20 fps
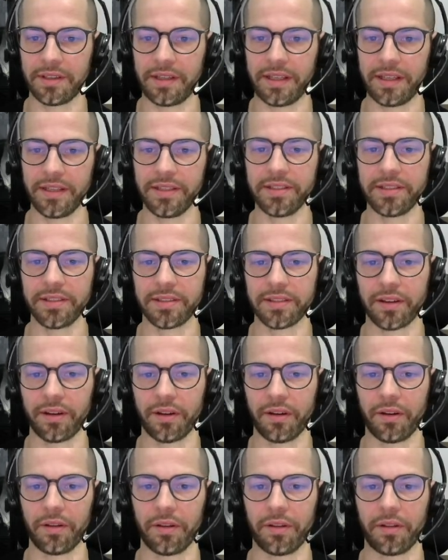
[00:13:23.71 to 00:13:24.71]
this
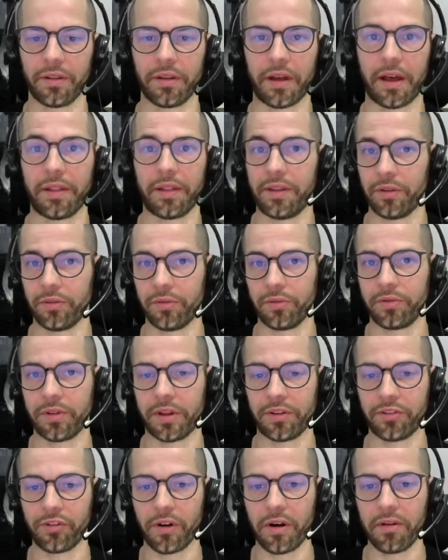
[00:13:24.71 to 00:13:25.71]
on a new
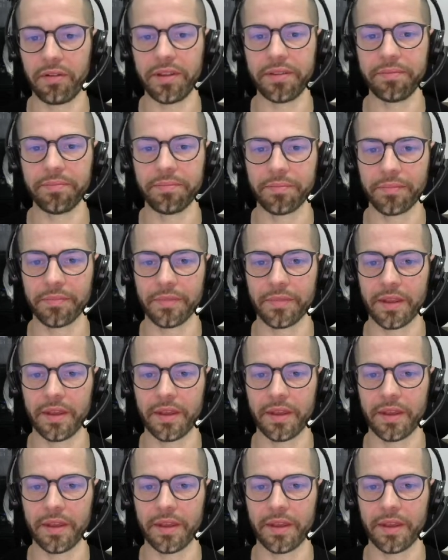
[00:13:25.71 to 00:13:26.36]
drawing,